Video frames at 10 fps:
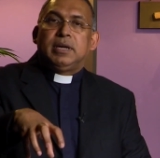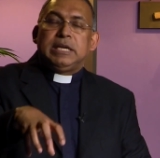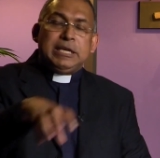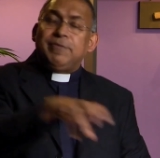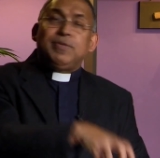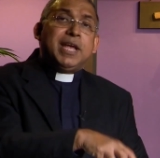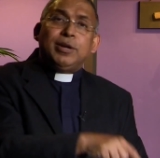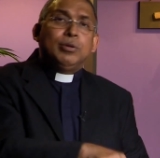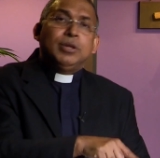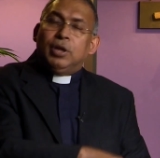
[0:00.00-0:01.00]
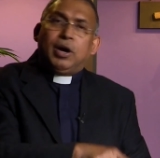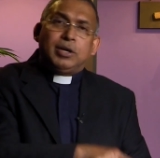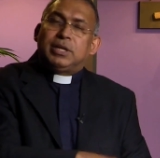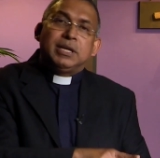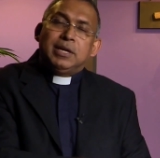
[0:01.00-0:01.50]
If they do
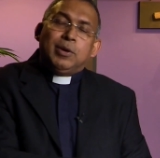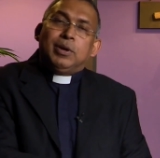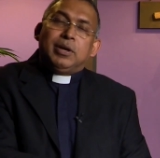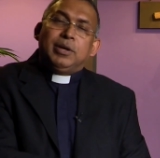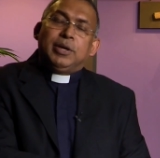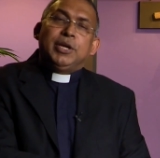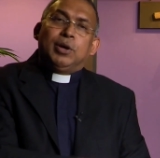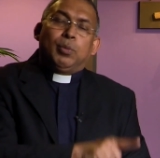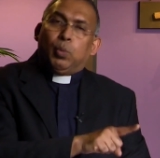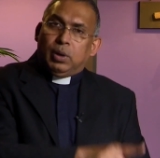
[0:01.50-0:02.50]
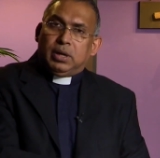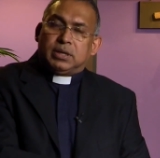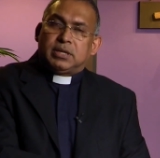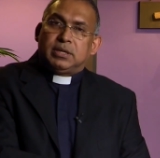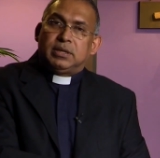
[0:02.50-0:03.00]
not, uh, you know,
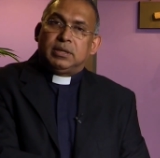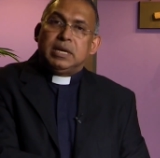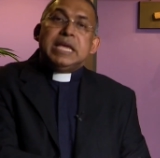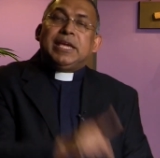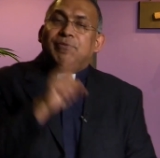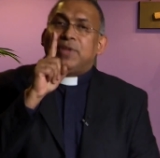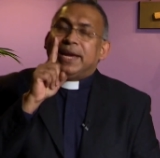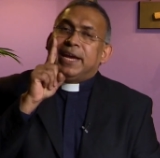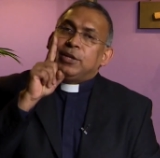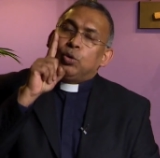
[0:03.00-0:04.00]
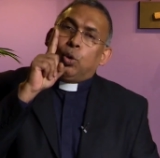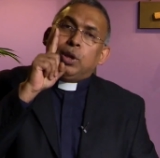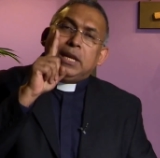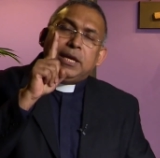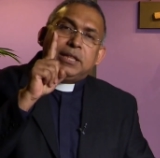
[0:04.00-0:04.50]
work, if they get
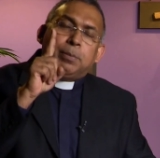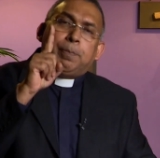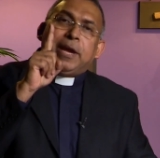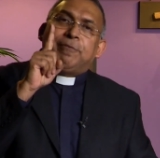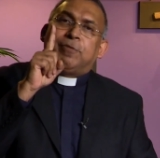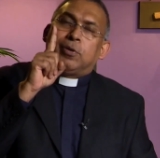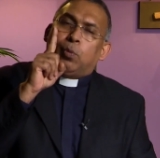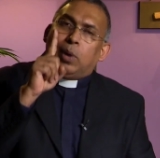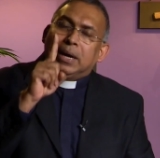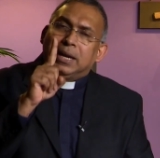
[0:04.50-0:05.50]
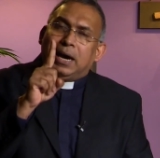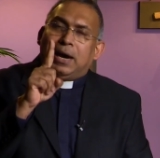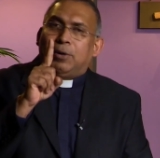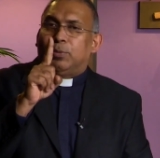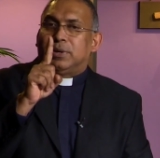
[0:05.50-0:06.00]
only the pay for one
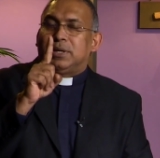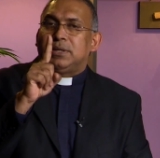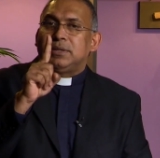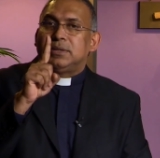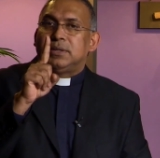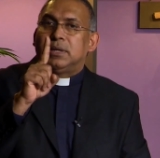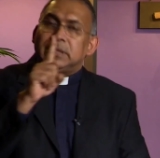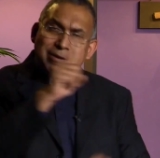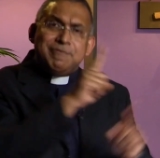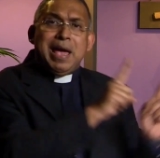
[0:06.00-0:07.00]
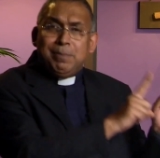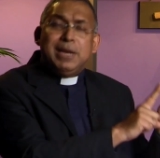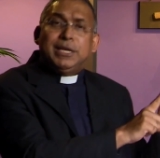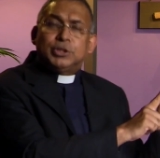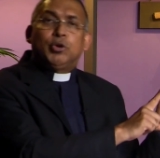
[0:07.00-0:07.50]
hour, their
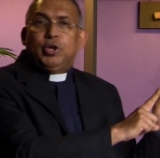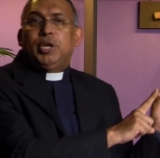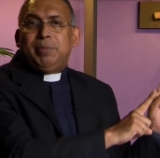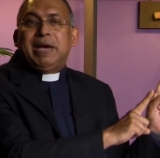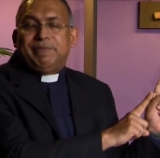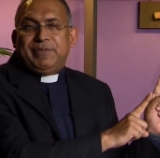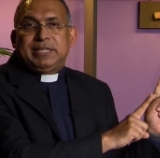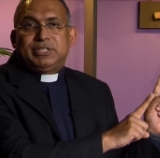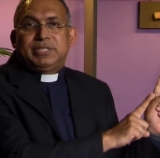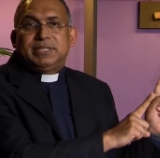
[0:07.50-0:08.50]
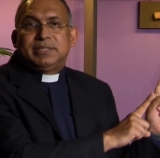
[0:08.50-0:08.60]
family is going to be affected.